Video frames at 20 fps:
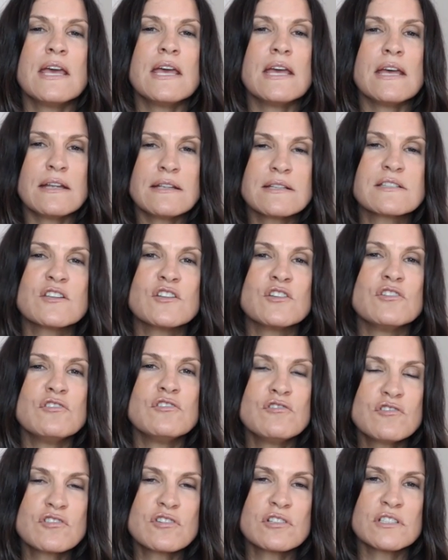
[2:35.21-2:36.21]
it's
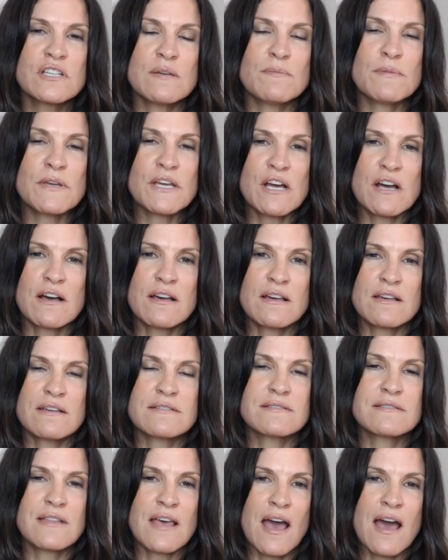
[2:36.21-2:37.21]
usually
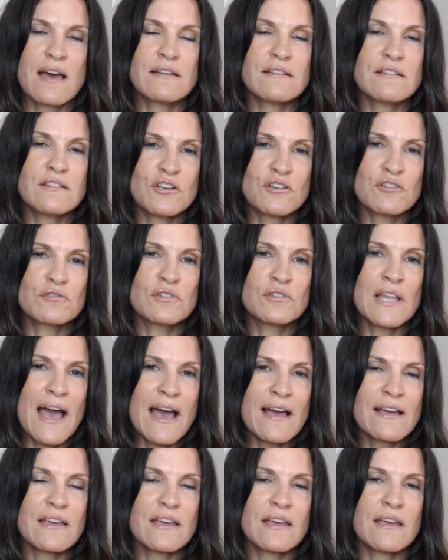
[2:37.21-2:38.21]
because that you're
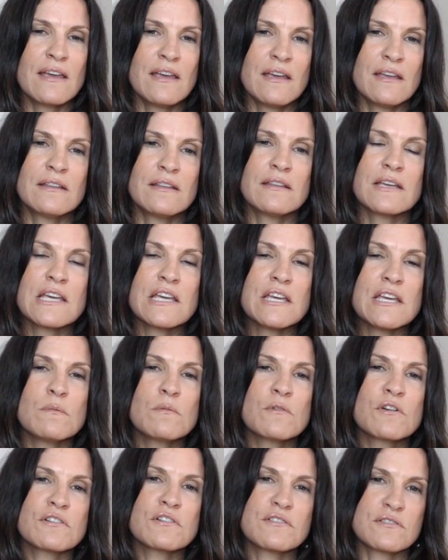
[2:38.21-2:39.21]
lacking in the
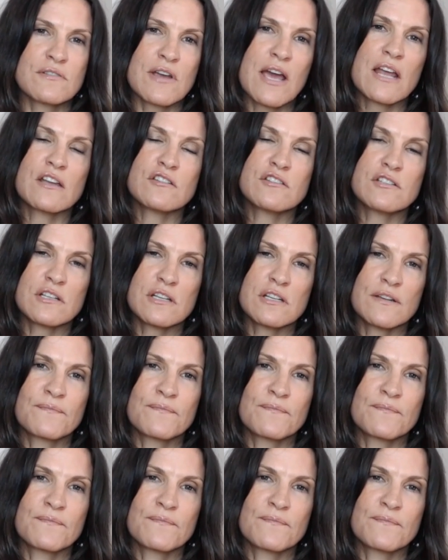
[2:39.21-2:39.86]
keyword strategy.